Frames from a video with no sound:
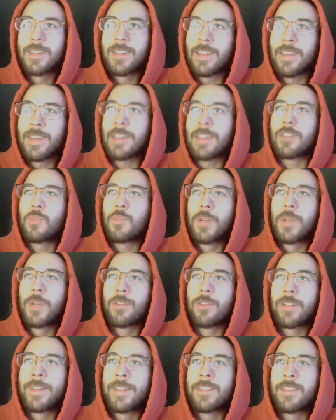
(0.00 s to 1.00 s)

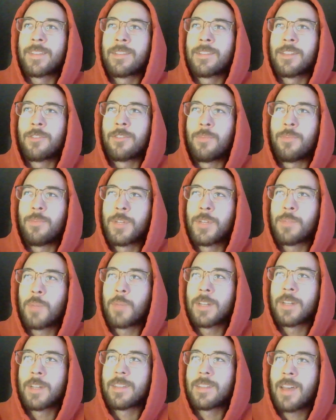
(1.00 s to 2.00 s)
experience a little bit,
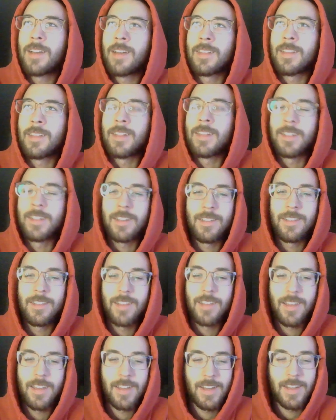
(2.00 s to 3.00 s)
but it's kind of like,
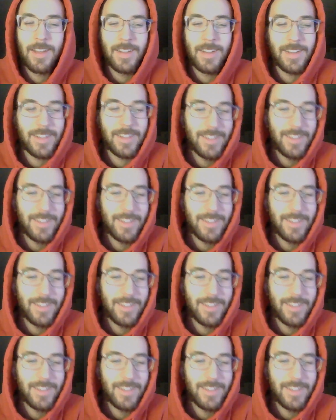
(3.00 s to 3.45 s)
uh,